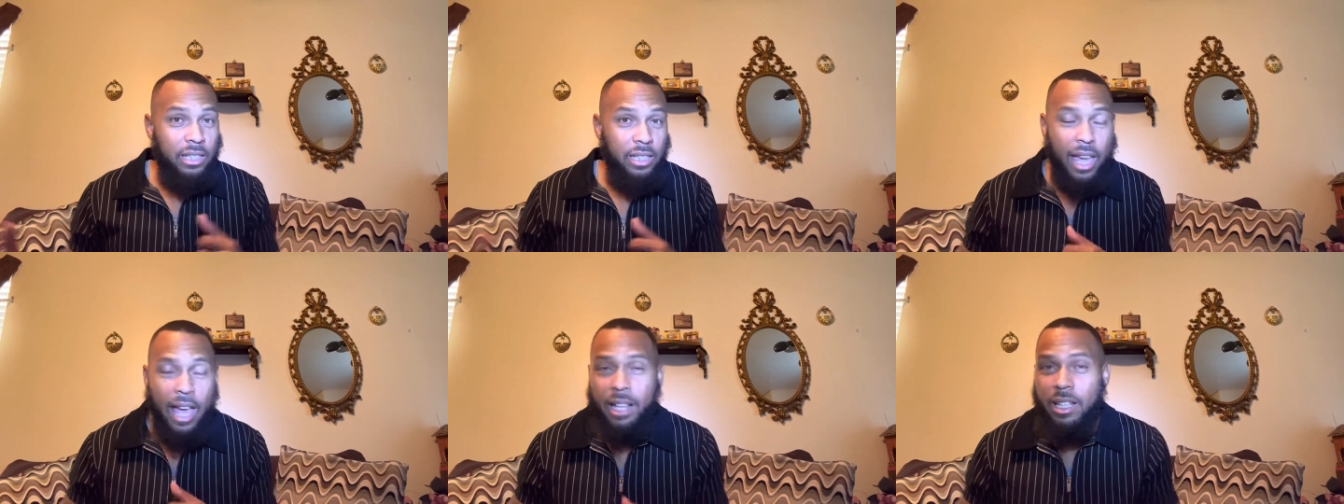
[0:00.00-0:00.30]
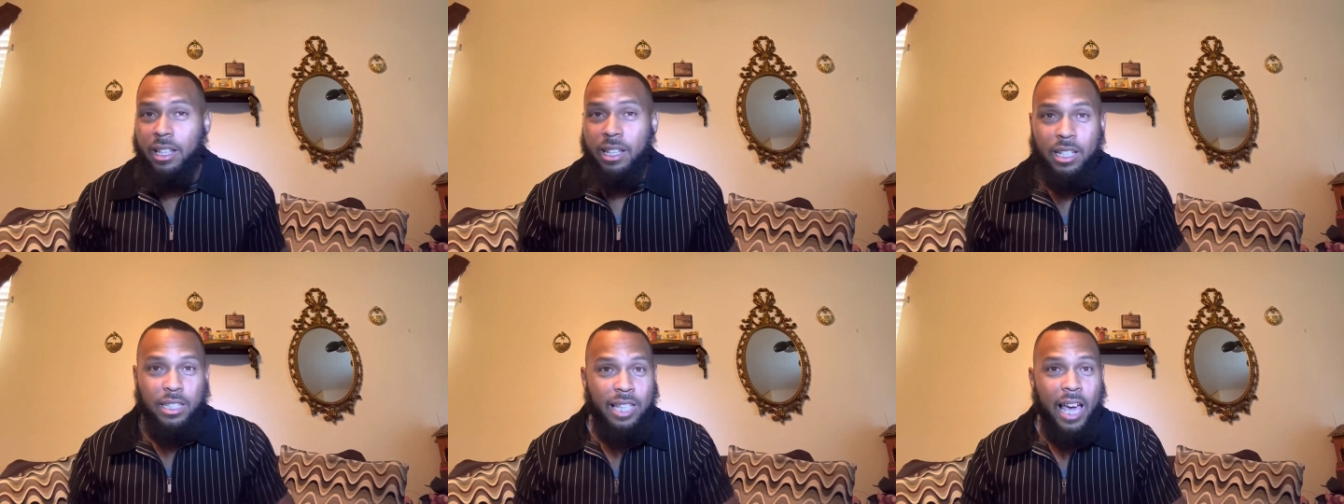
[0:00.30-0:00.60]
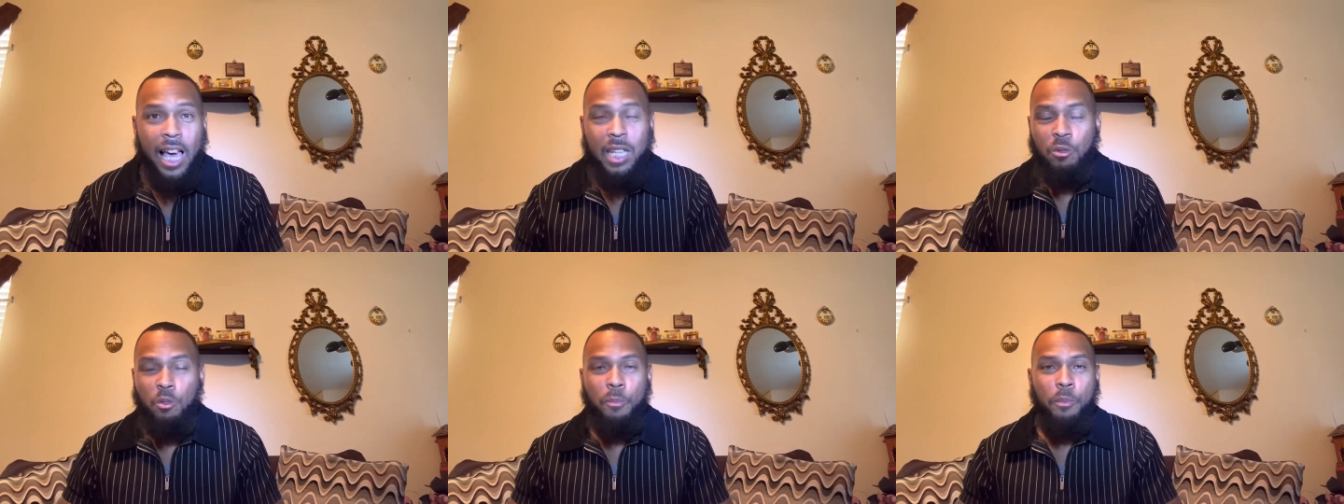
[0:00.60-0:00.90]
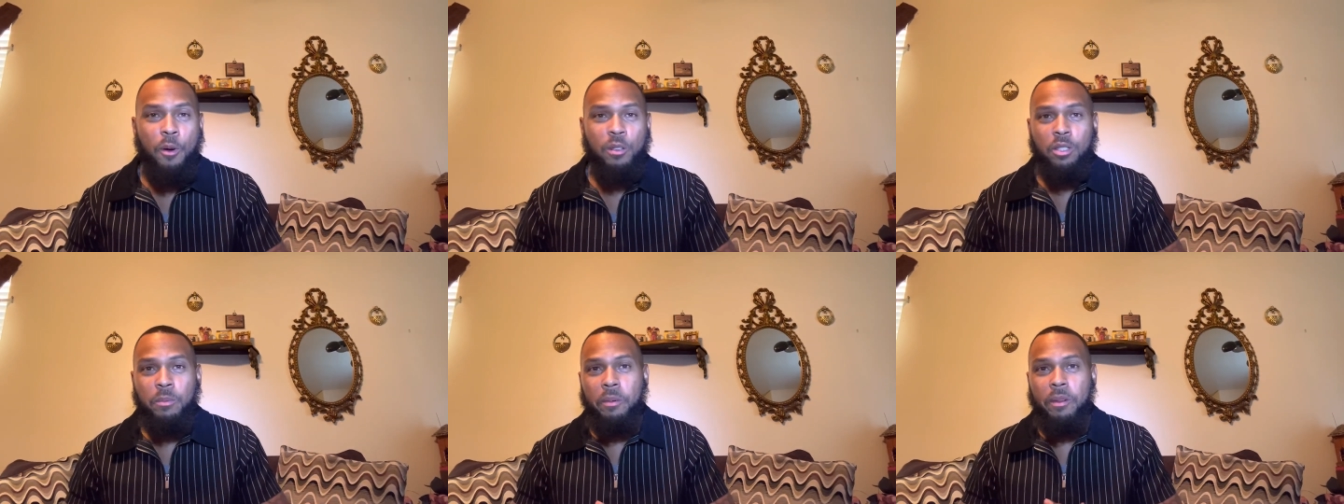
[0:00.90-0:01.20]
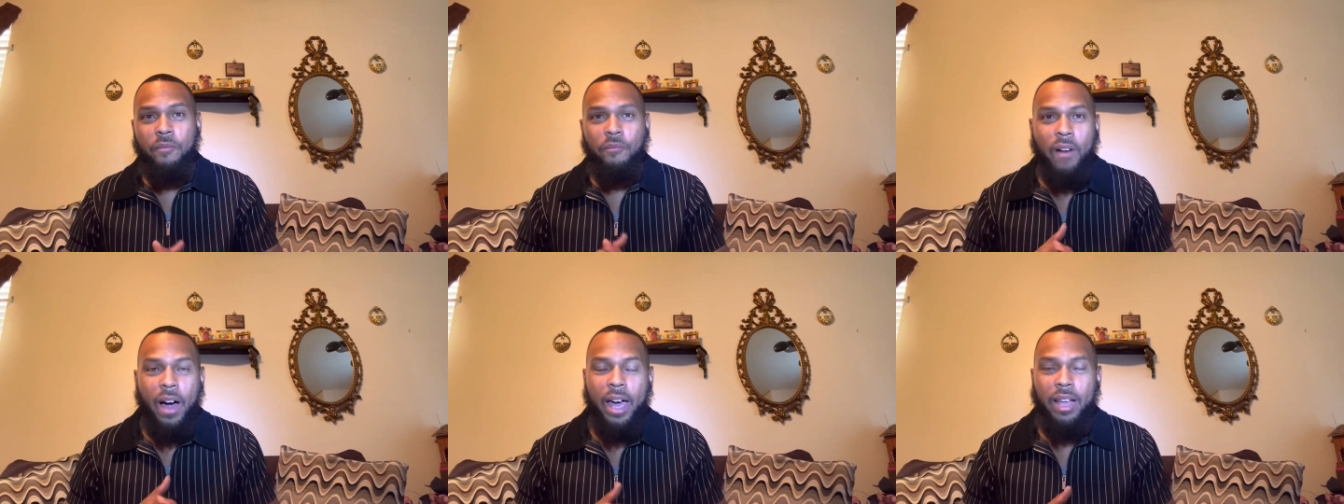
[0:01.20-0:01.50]
Anthony Joshua are supposed to be
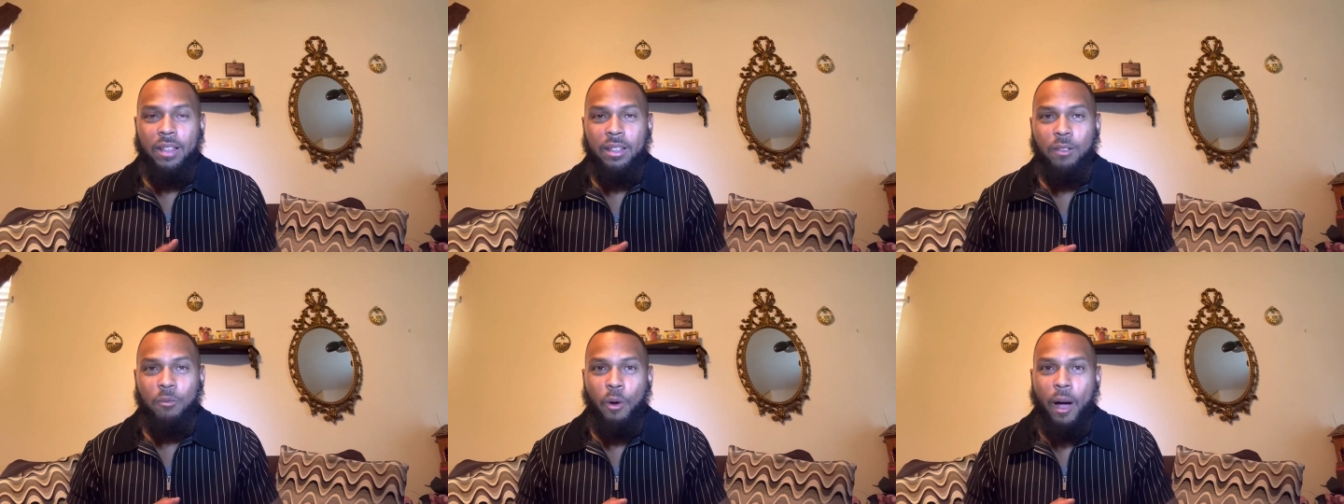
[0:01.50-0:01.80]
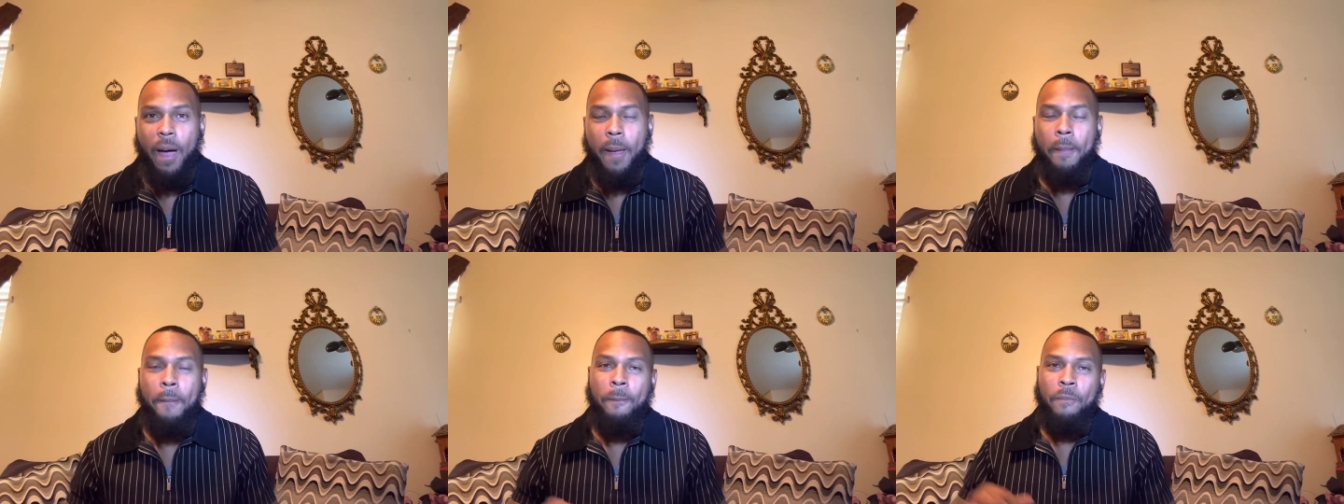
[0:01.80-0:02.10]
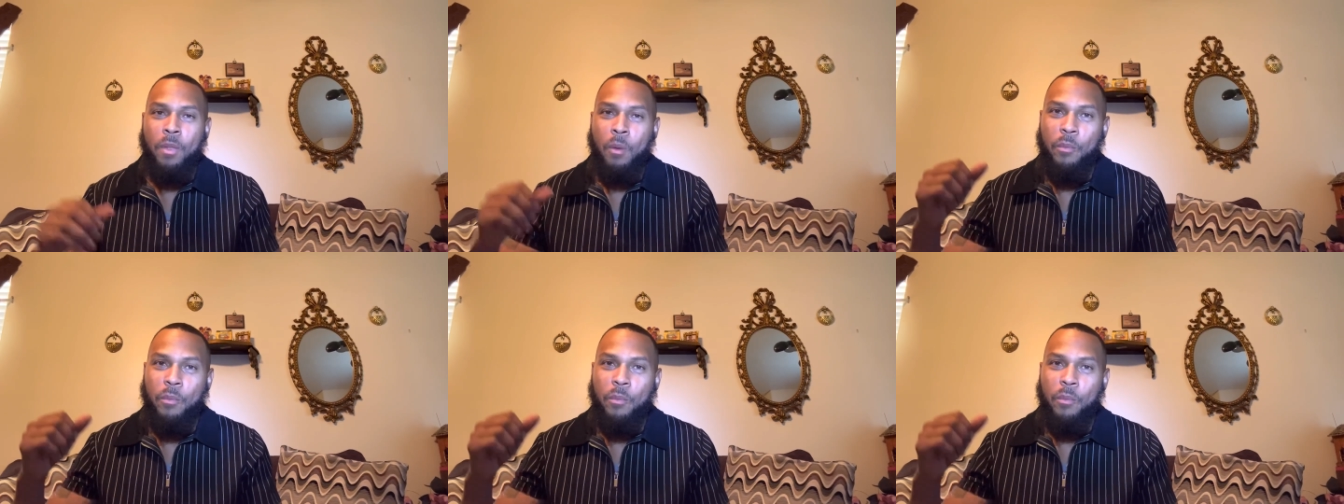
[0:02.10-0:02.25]
fighting, right?